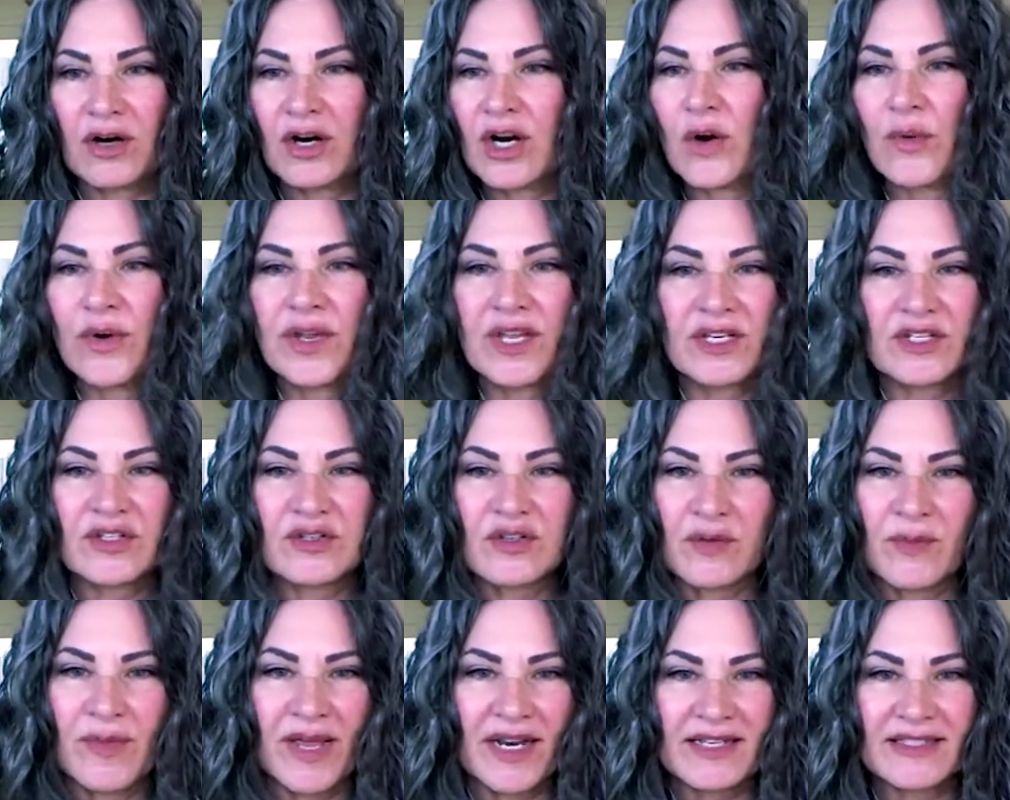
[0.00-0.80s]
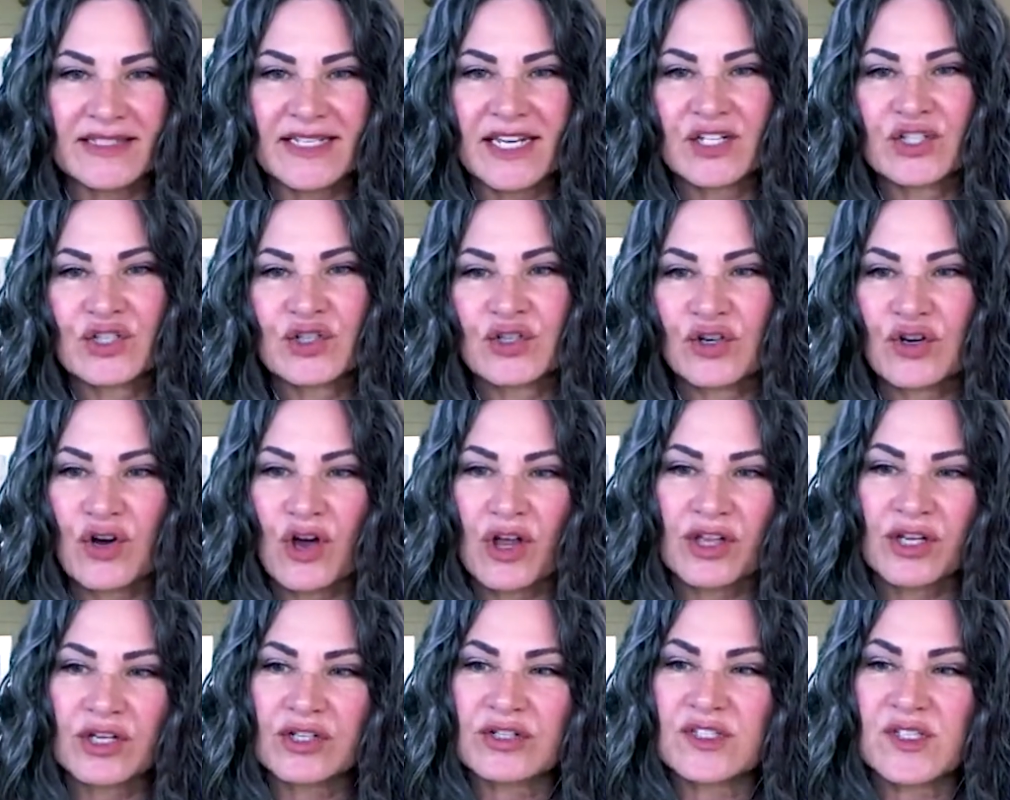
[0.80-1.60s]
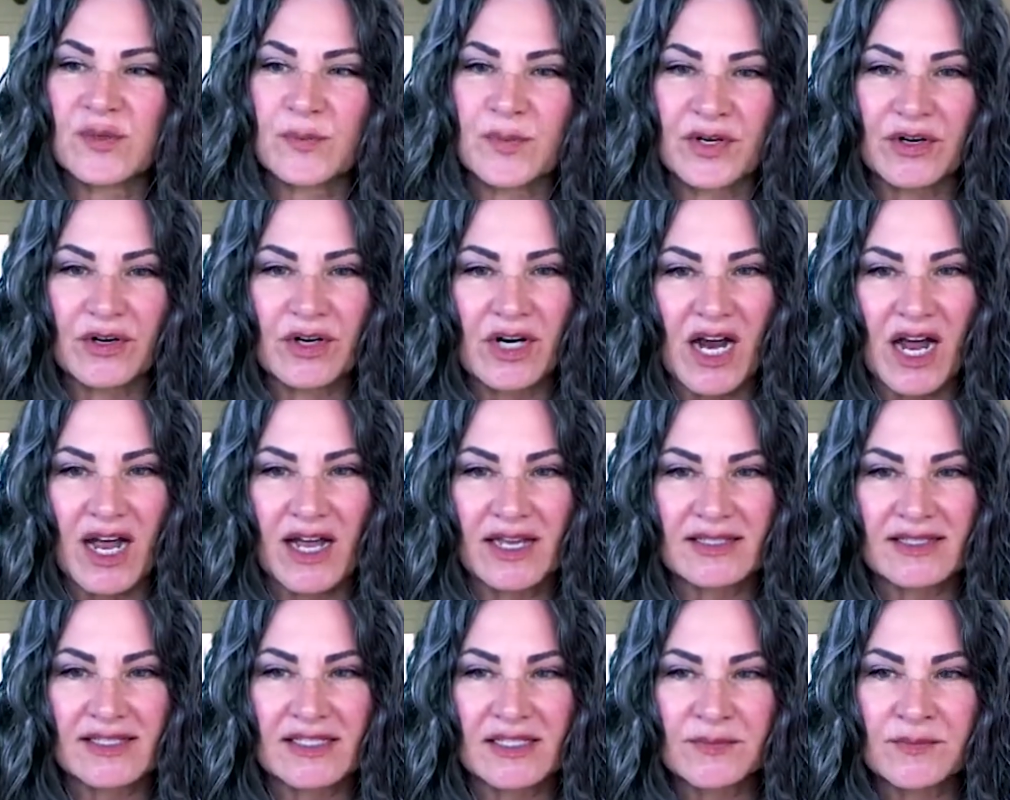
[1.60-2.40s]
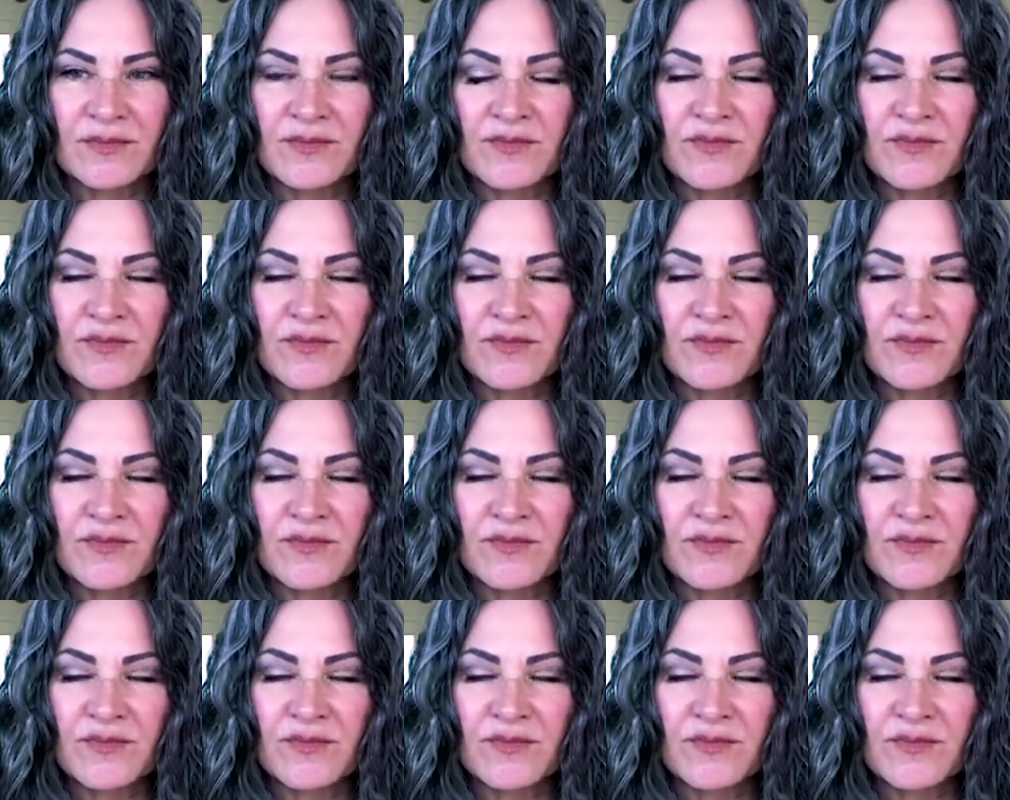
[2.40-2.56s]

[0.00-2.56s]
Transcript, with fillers: going into a meditation, you're calling your spirit guides.